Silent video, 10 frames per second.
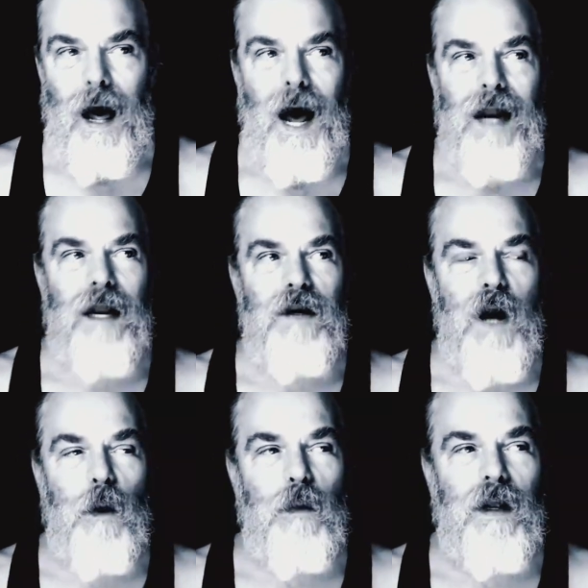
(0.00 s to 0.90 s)
I didn't
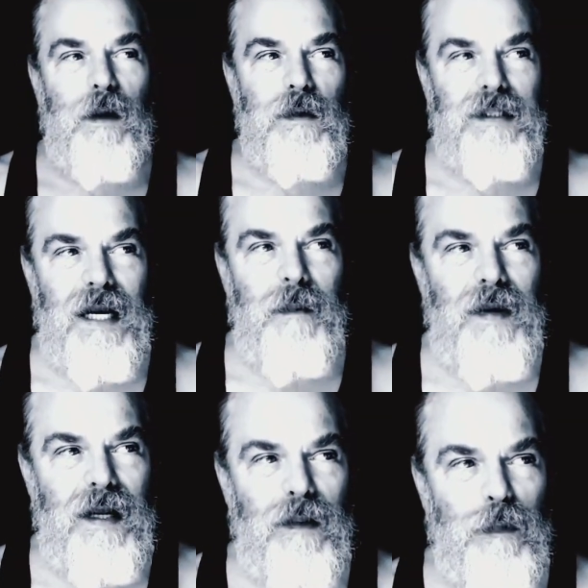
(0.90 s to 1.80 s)
know that it was going to
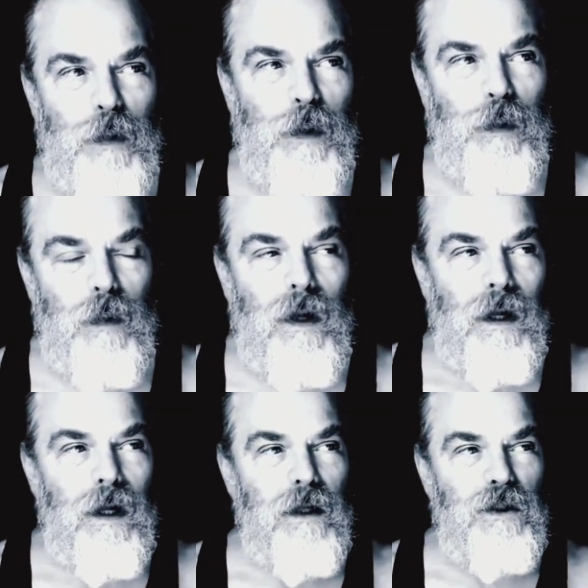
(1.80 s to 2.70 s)
be through
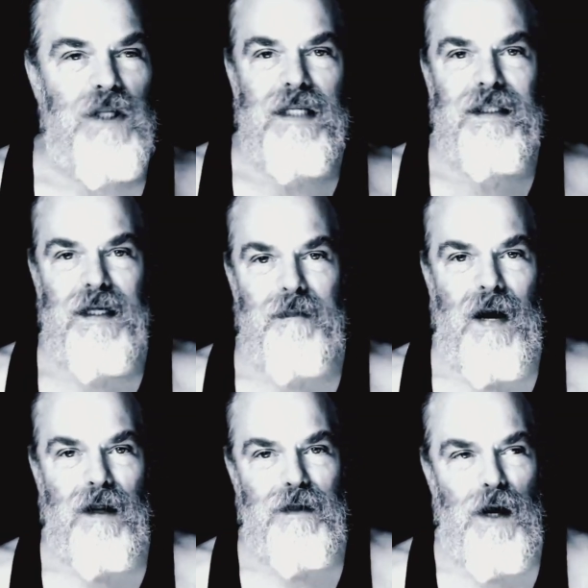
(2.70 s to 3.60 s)
Justin
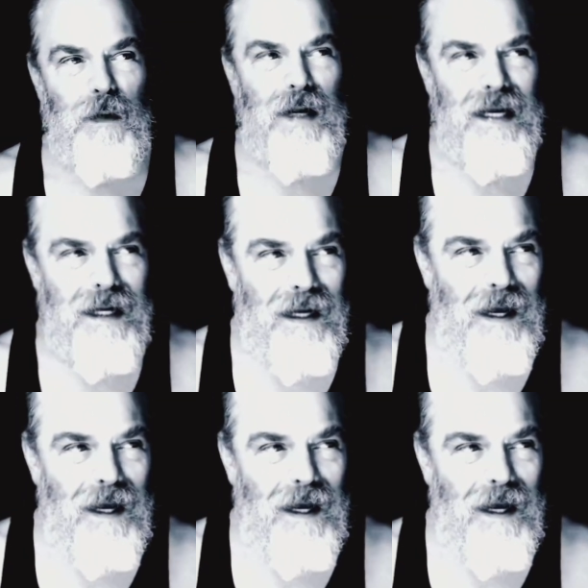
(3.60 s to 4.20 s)
Baldoni.